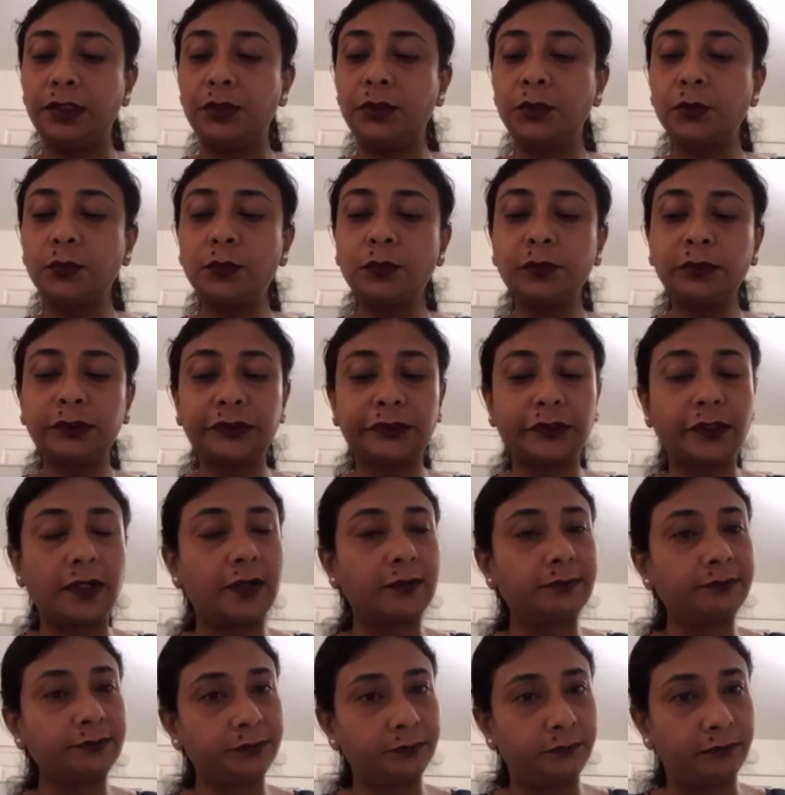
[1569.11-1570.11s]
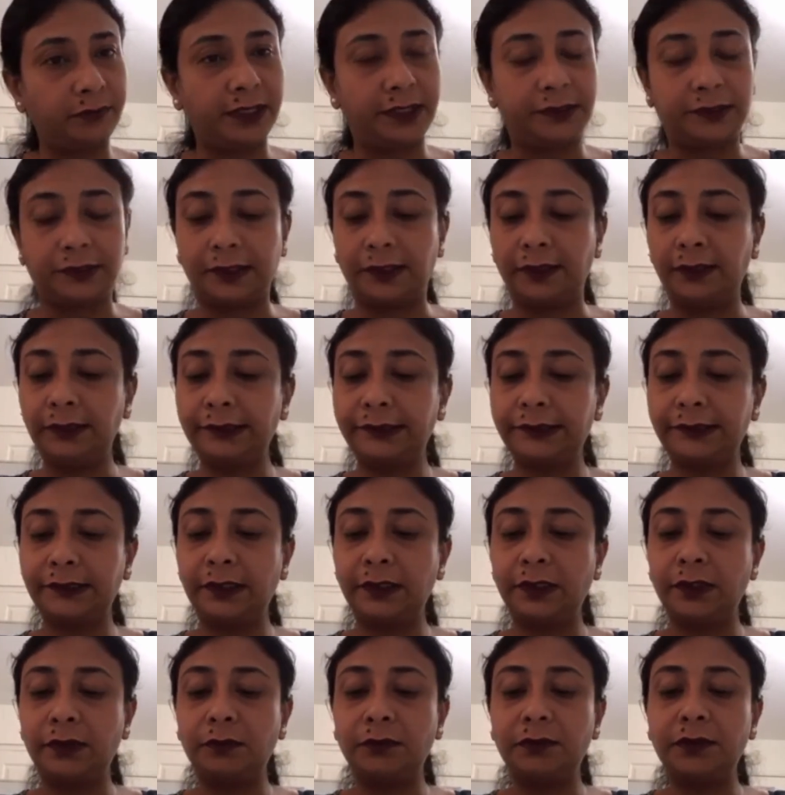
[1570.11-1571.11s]
2 soft metals
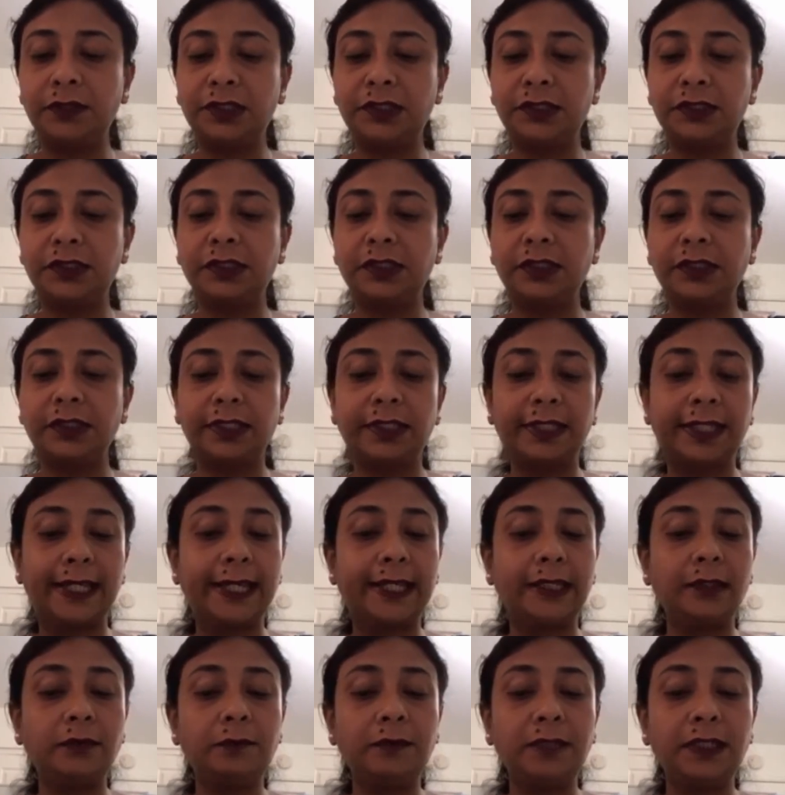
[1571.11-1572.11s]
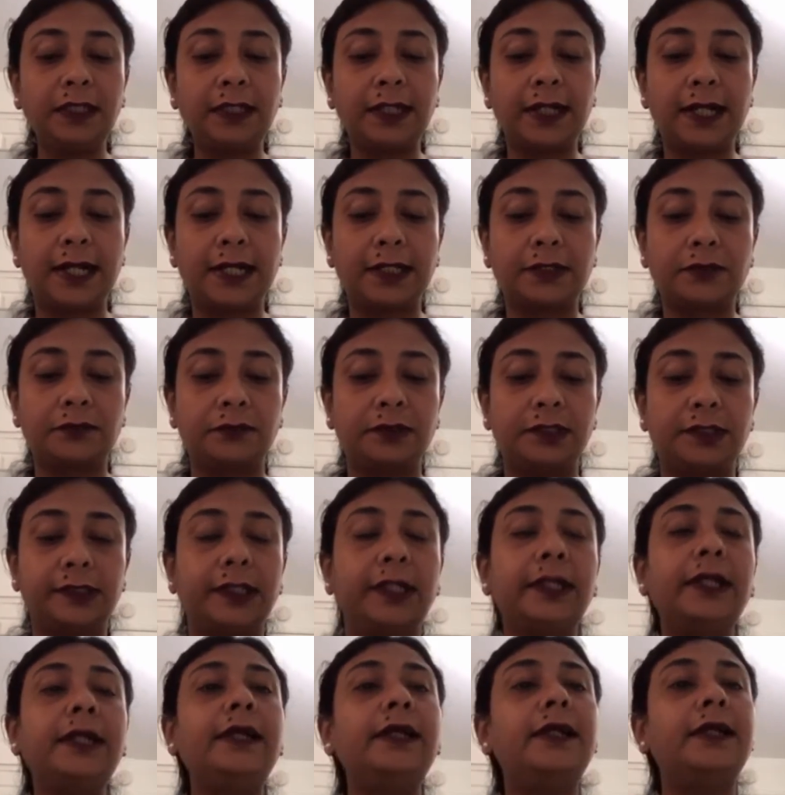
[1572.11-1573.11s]
which can be cut with
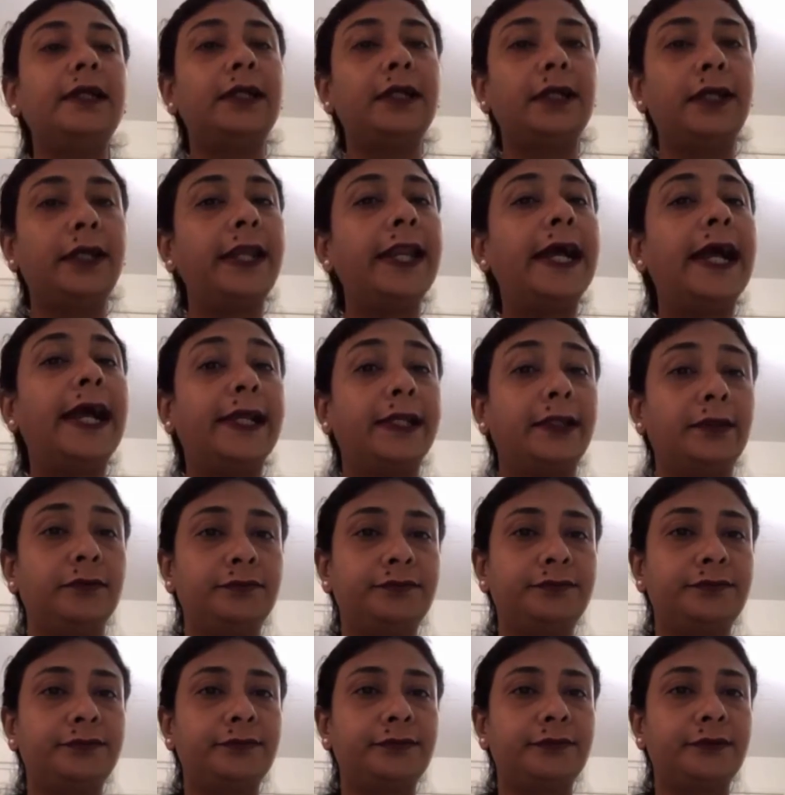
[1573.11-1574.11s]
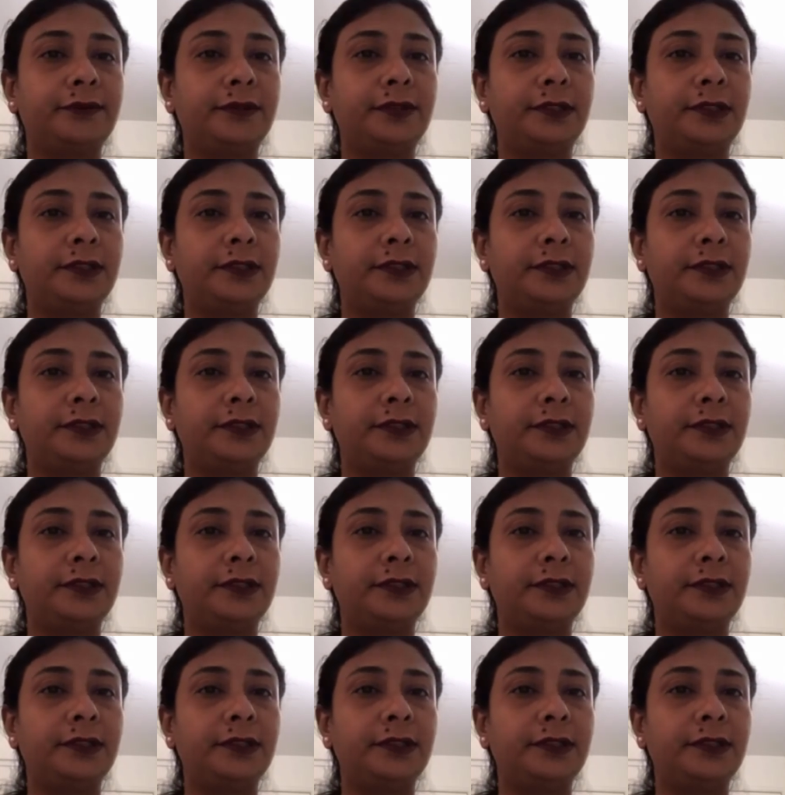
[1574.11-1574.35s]
a knife.